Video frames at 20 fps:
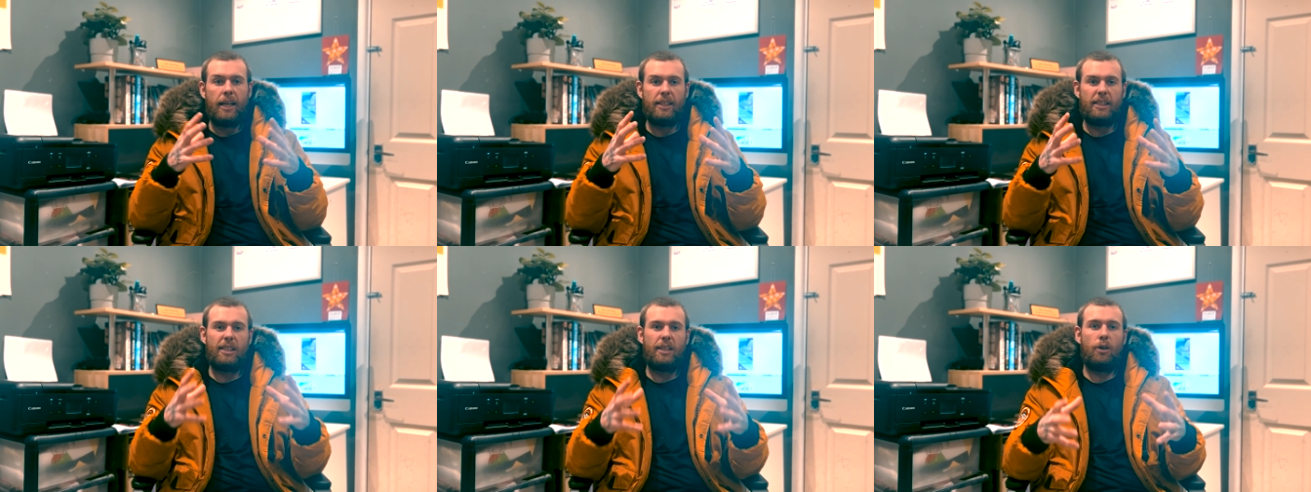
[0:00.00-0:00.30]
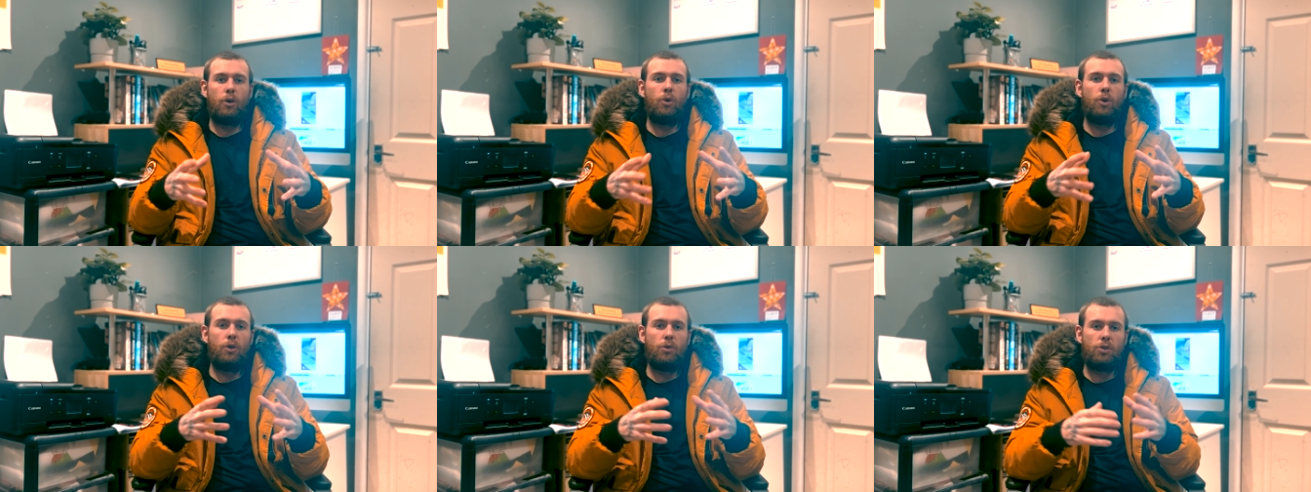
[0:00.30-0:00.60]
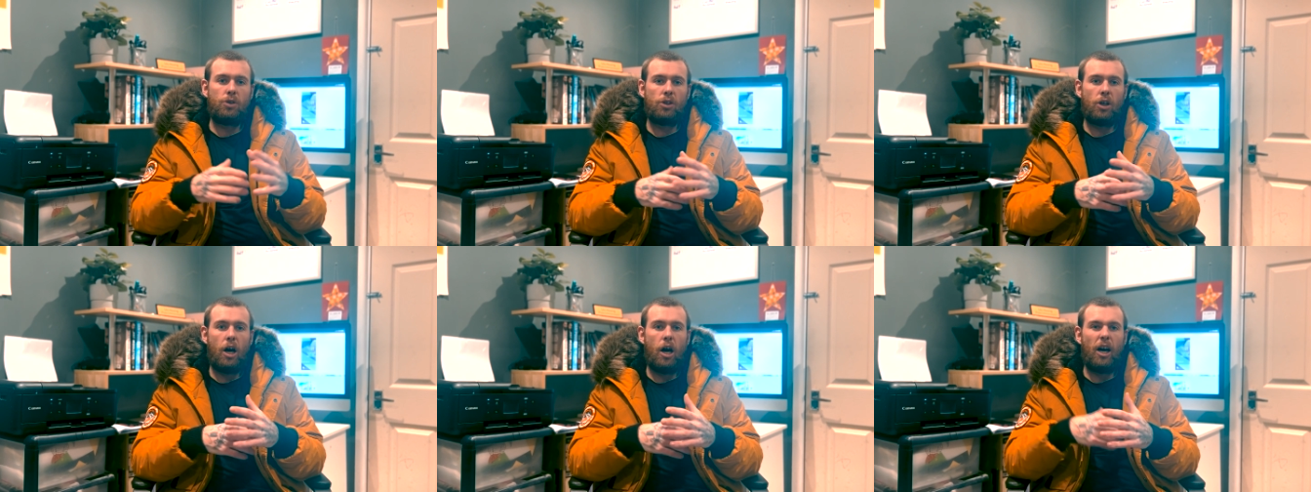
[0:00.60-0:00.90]
until you
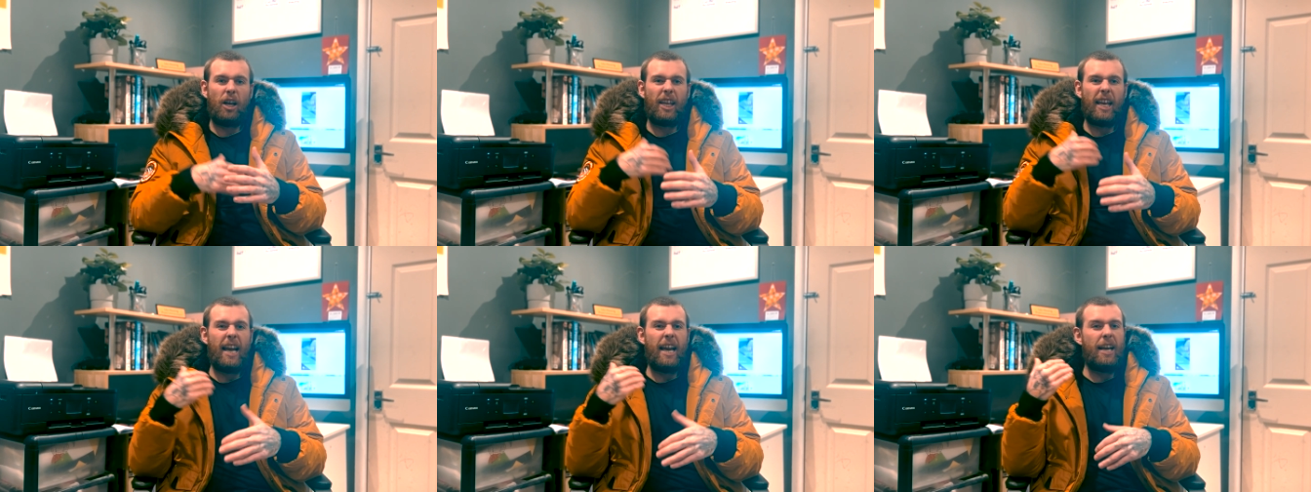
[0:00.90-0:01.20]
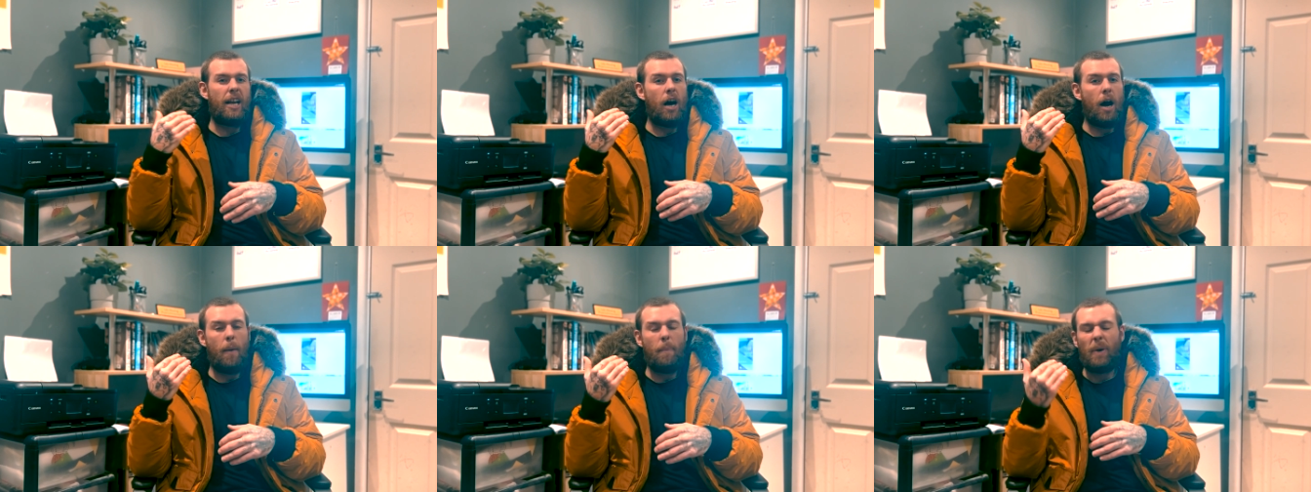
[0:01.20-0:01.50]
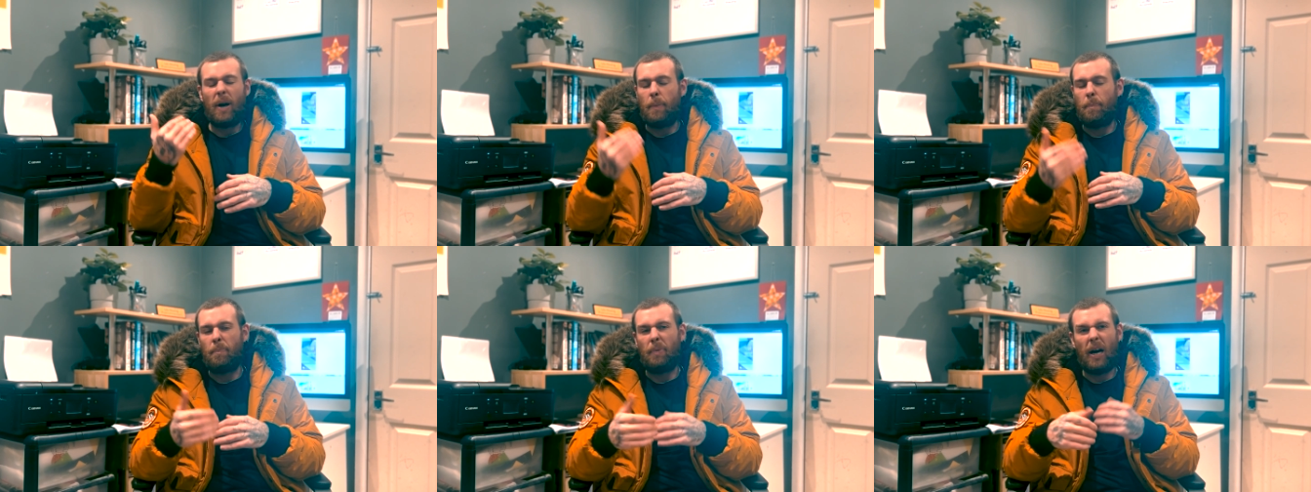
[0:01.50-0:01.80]
start getting up
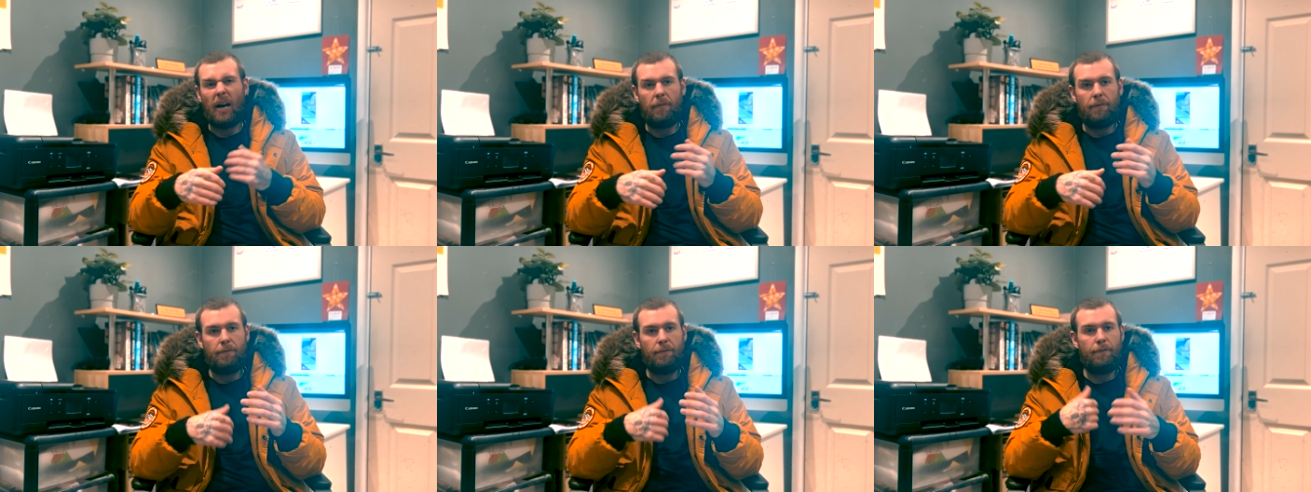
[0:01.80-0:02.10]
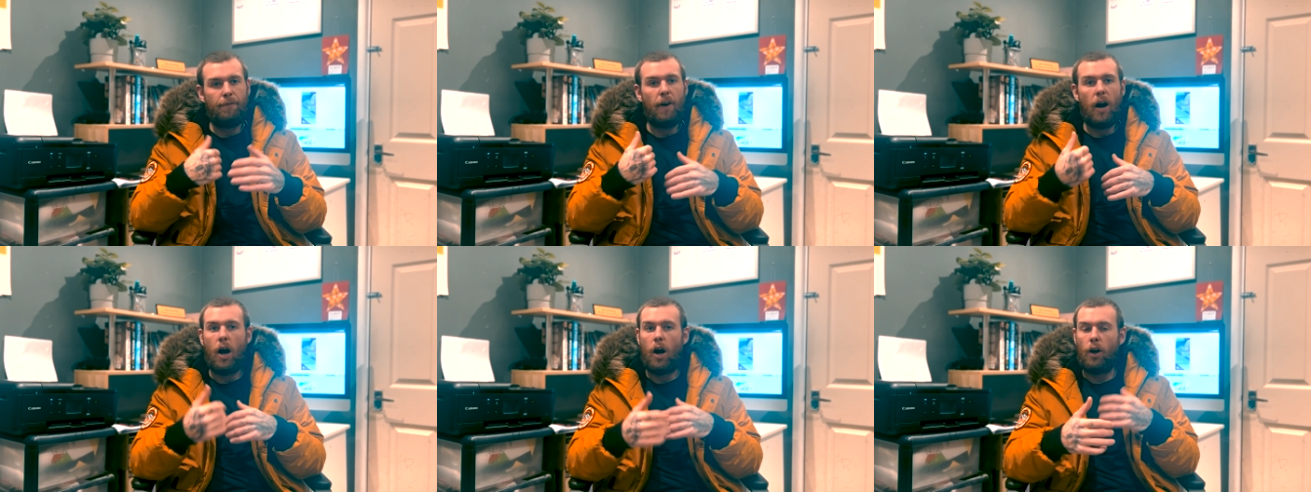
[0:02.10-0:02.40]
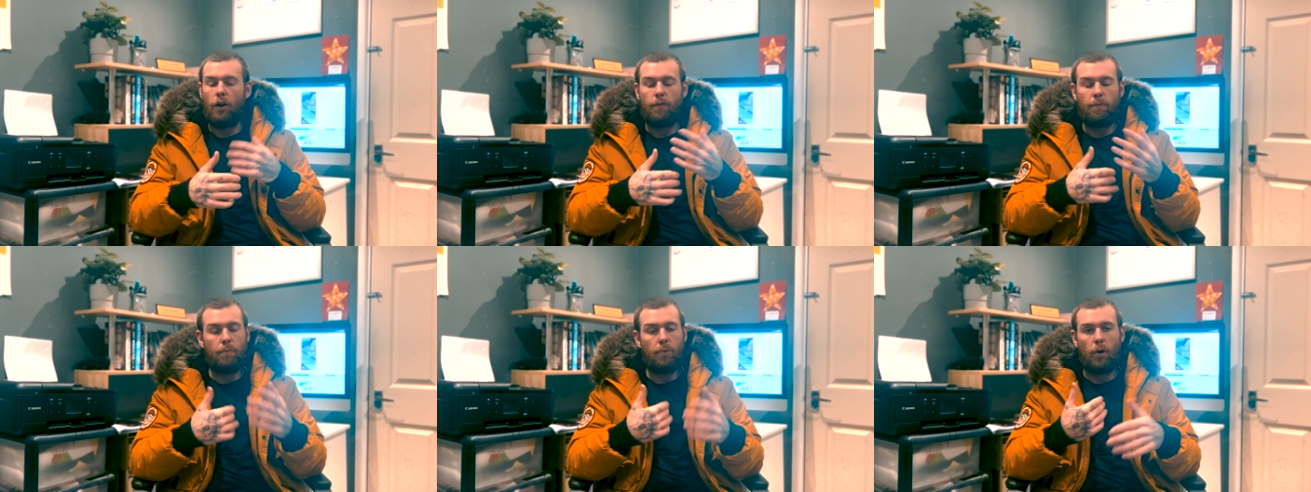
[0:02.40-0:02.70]
above
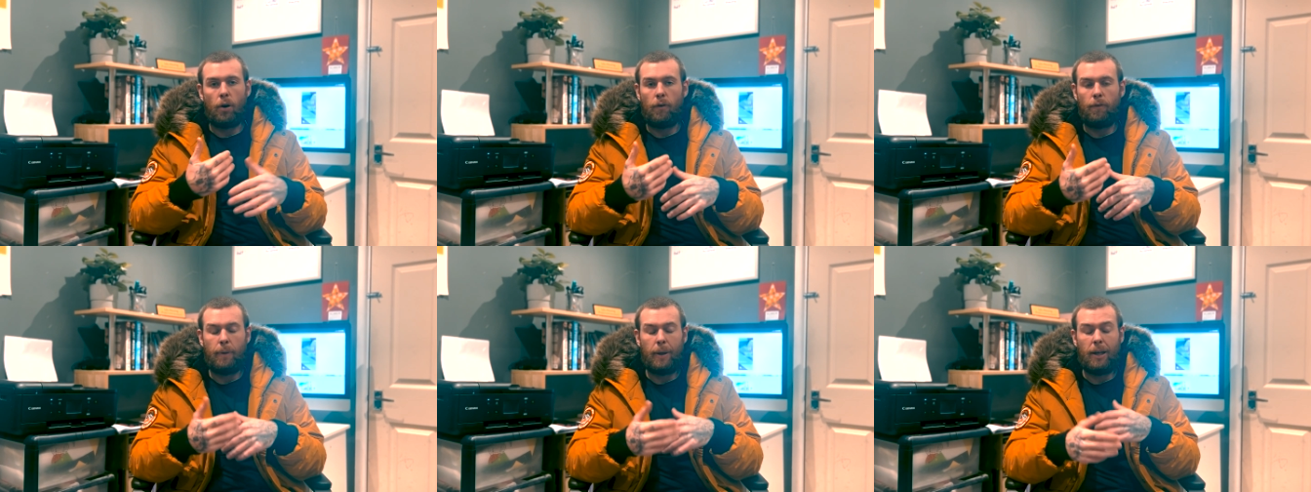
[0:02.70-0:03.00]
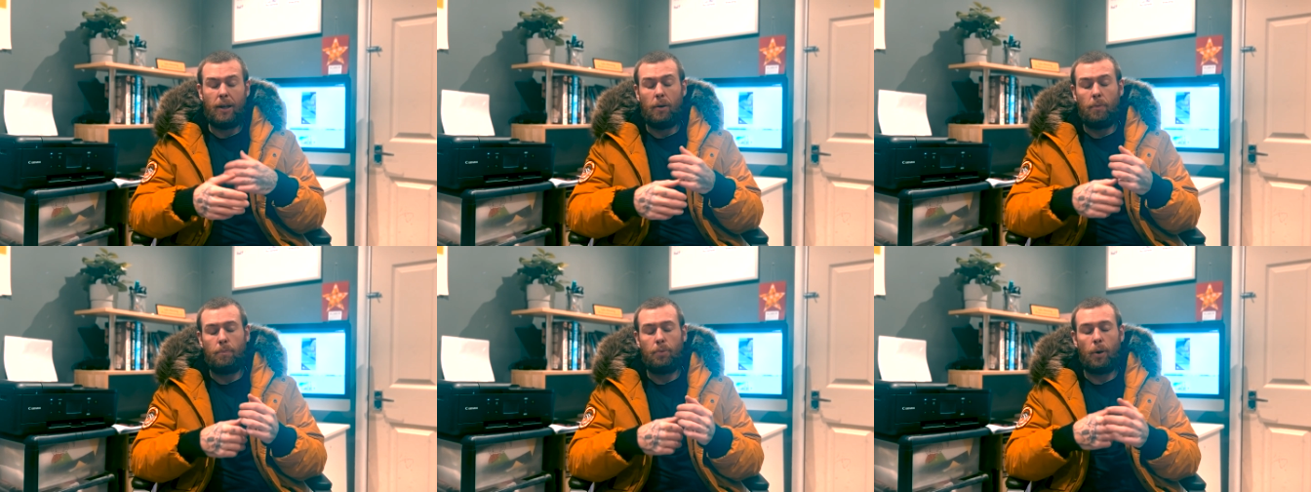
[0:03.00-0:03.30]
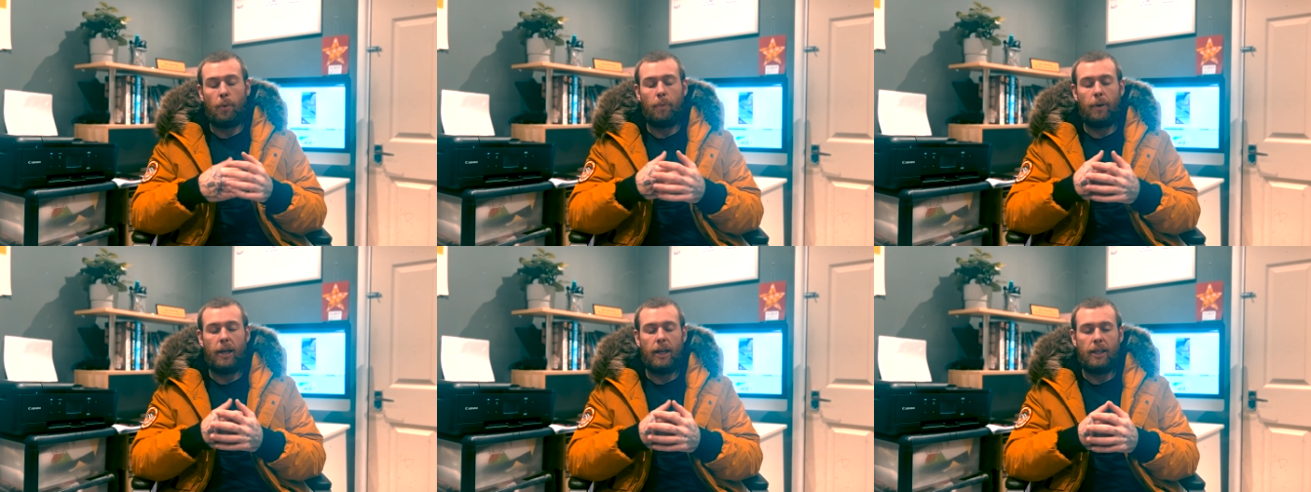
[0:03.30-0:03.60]
5
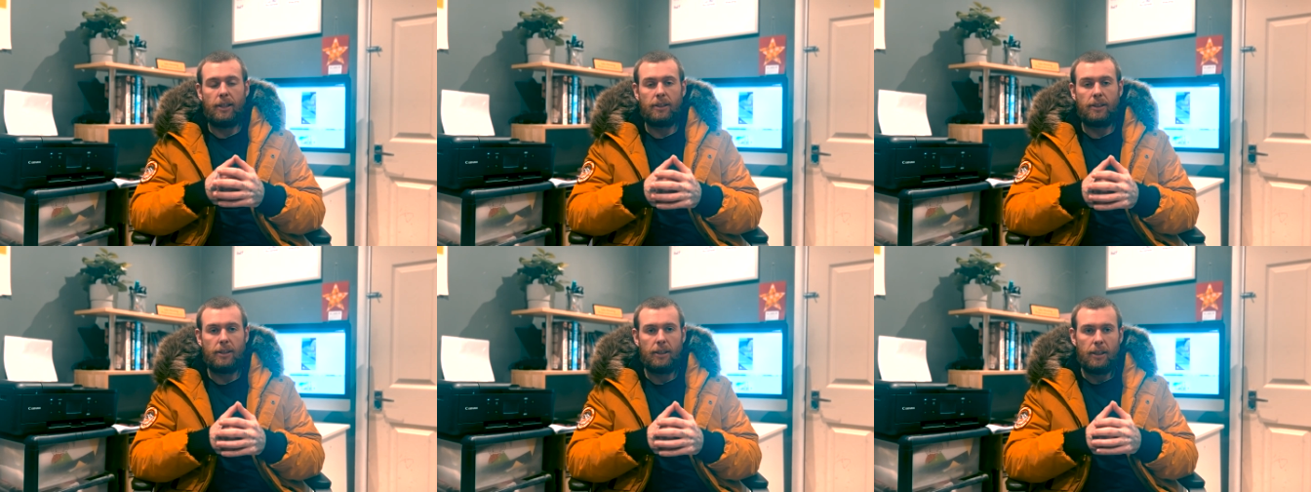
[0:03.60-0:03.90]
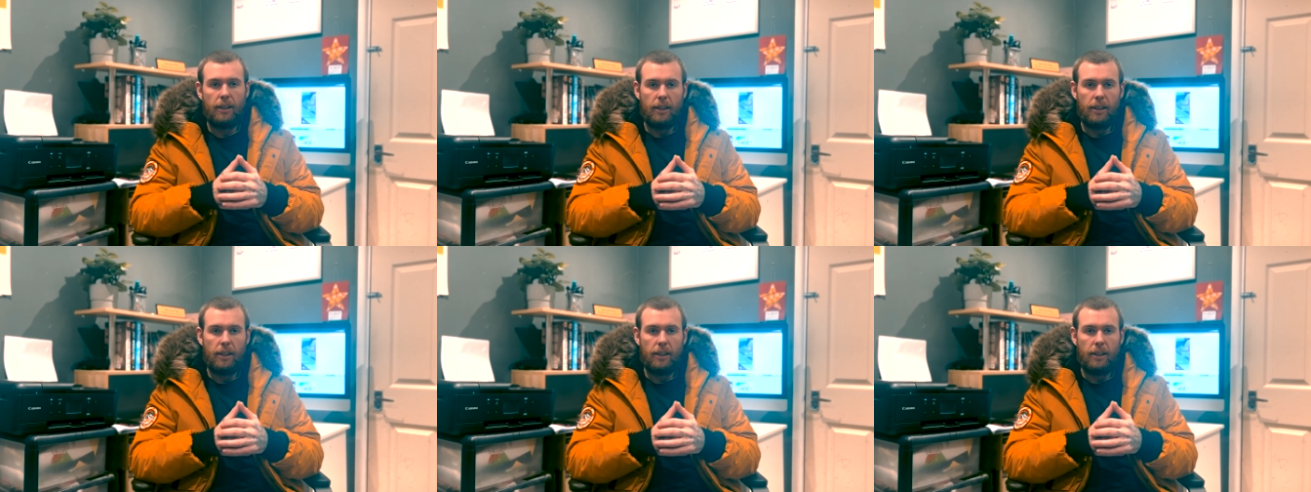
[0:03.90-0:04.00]
properties.